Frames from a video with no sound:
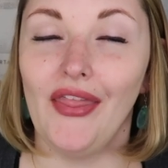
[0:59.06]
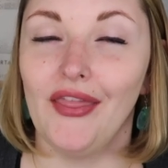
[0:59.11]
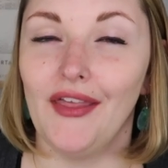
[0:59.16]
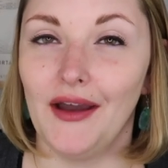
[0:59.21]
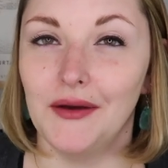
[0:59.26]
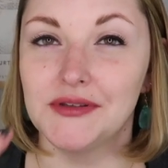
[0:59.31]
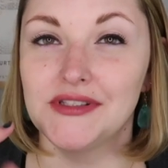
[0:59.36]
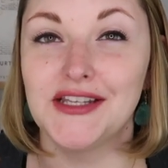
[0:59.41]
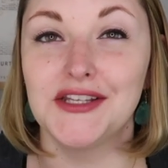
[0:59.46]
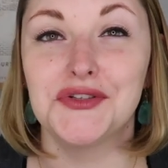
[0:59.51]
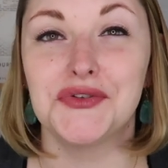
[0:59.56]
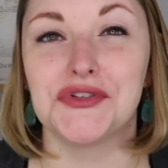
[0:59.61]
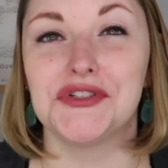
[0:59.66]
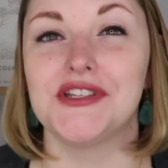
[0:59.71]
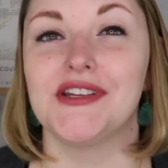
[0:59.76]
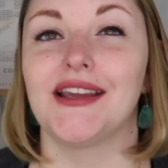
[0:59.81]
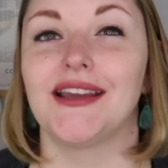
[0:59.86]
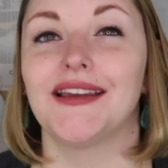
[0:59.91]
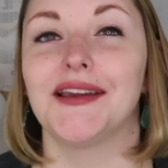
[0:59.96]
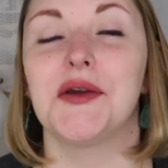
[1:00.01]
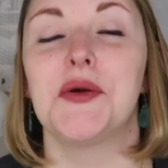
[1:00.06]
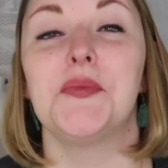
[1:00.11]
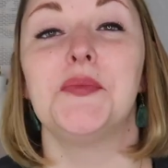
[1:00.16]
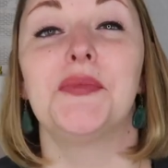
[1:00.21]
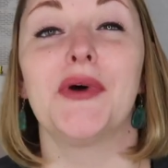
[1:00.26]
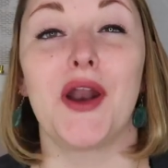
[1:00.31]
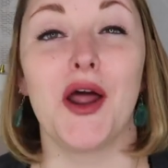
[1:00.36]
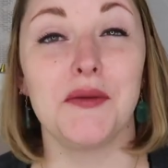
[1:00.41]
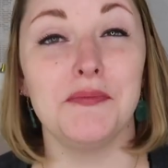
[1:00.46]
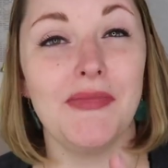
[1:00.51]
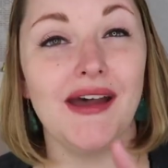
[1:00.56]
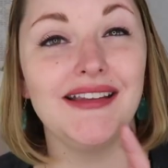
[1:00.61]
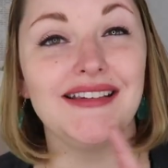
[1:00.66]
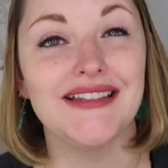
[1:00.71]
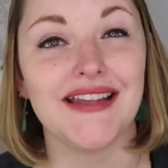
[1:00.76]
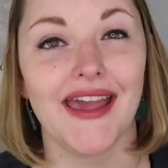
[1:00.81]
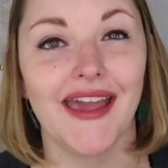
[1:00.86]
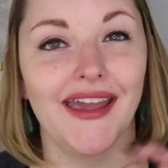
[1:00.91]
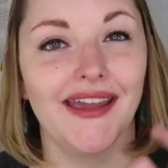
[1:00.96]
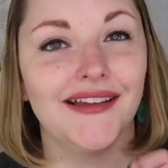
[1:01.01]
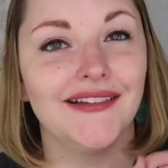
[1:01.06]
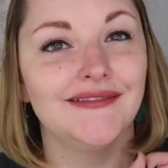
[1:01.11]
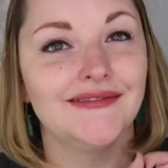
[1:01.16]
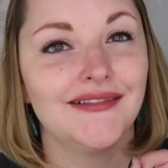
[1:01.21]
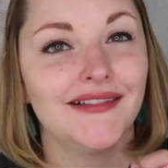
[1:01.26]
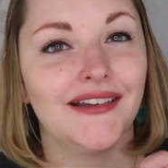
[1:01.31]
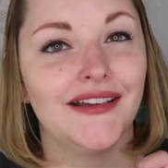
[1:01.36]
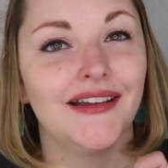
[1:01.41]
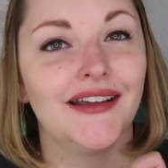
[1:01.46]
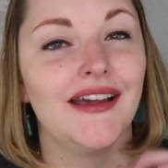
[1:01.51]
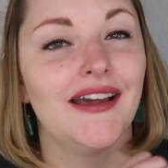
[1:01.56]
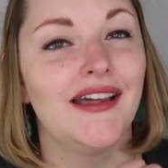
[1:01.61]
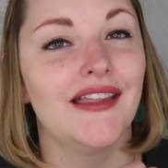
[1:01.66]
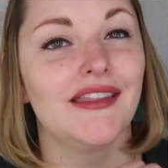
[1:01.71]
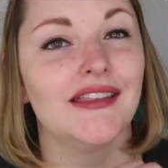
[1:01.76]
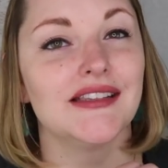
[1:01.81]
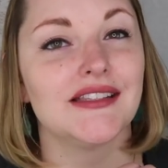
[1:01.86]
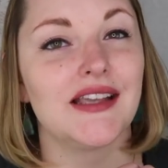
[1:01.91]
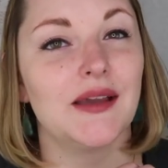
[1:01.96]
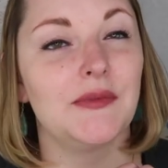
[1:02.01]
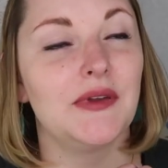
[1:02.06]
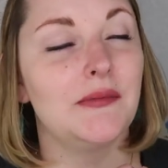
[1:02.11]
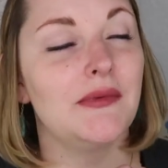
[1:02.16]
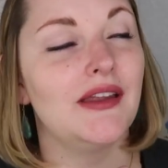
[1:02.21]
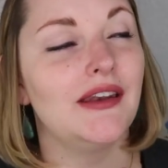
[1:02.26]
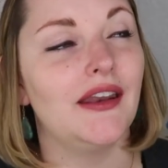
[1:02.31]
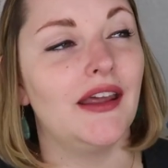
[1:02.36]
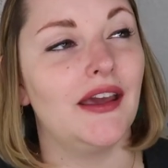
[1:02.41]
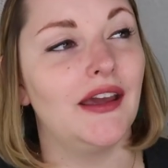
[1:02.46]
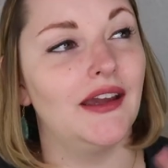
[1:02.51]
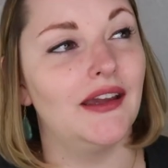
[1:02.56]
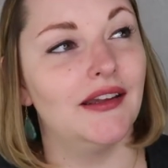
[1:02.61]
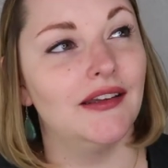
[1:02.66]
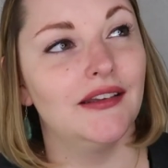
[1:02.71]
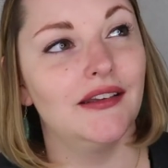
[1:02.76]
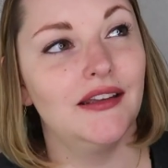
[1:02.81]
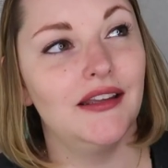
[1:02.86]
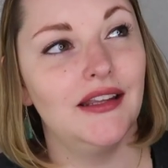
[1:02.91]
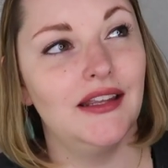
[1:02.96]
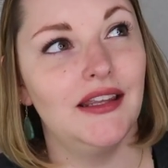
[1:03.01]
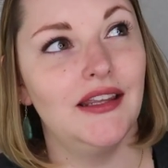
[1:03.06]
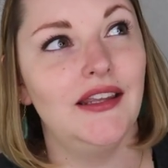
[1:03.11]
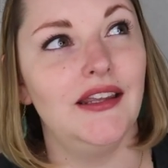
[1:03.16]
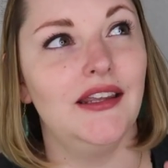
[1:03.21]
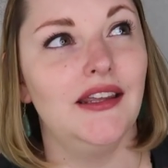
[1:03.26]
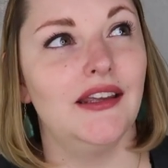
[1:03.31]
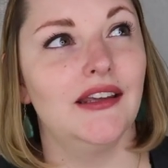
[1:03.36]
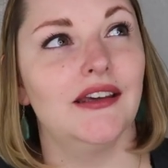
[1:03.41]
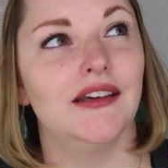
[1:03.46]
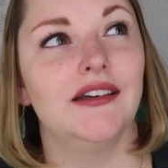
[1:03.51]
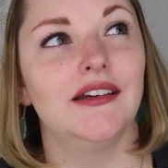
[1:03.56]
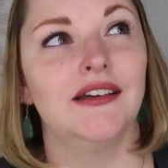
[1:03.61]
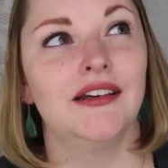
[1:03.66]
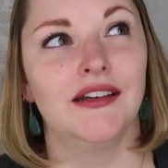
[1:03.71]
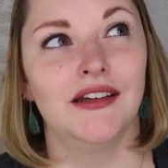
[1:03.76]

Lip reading: that was interesting. But on Monday, this coming Monday, he